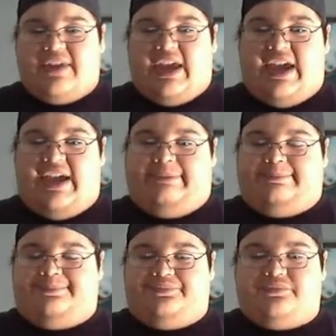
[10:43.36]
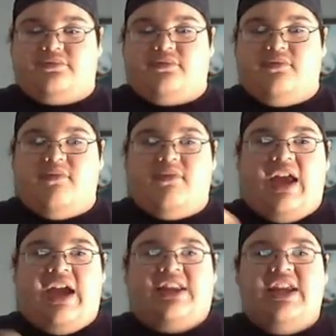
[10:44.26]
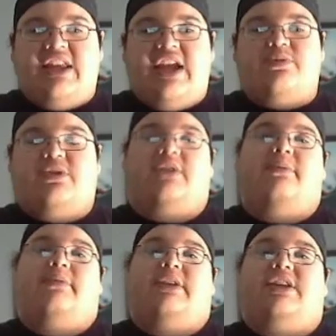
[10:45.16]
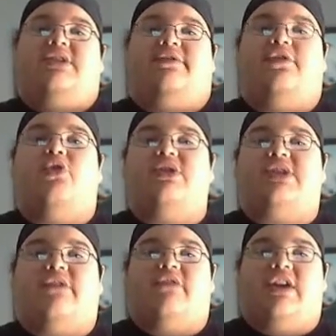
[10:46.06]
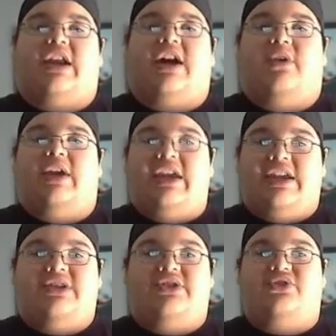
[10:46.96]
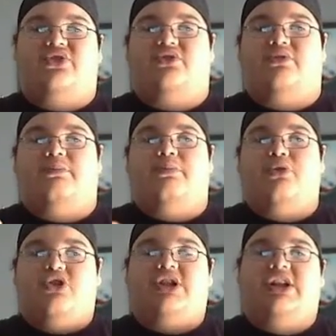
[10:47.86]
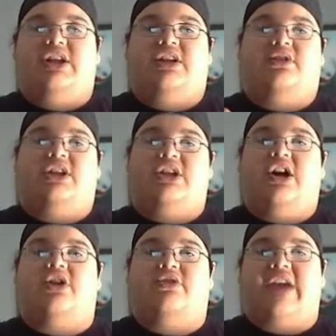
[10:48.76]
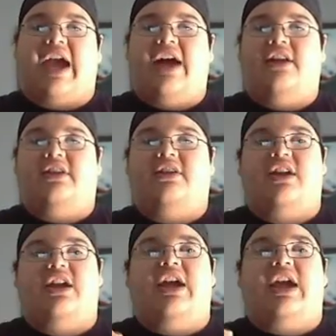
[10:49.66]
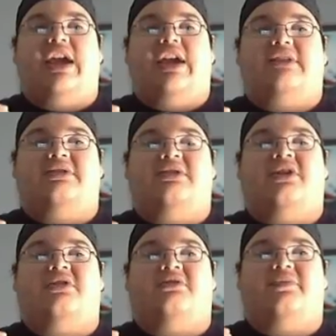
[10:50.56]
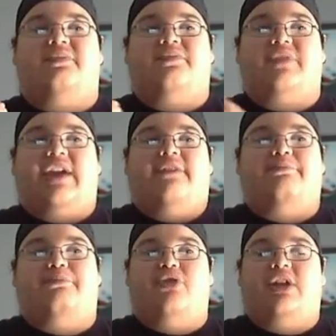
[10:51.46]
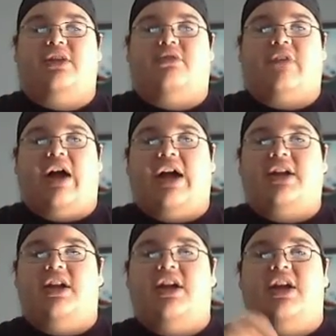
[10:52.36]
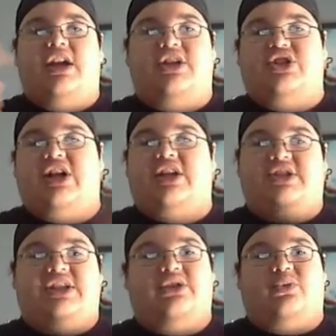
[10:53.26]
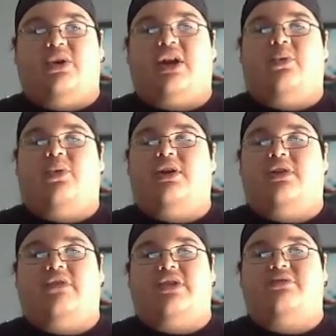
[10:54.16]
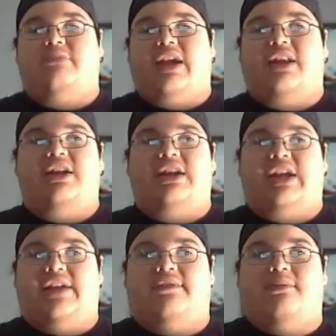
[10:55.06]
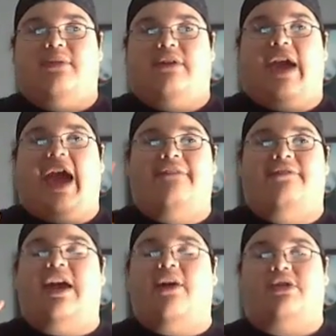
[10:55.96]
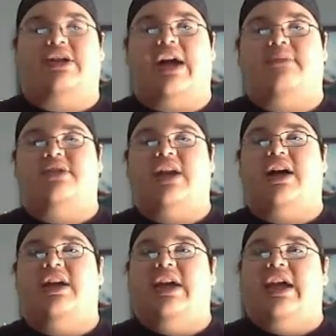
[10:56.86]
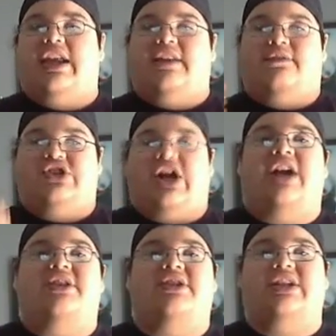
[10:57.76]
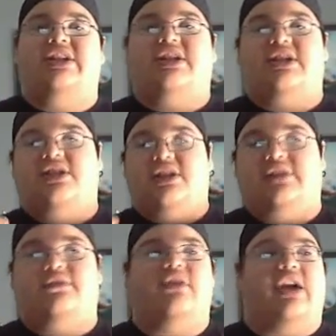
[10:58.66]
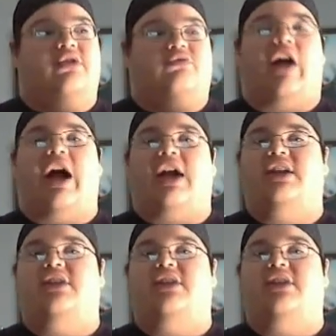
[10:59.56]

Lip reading: I think that's what the WWE needs to focus on right now is pushing the younger talent. And, you know, if putting The Rock and John Cena one-on-one in WrestleMania and give them a half an hour time slot, and if John Cena can deliver and The Rock can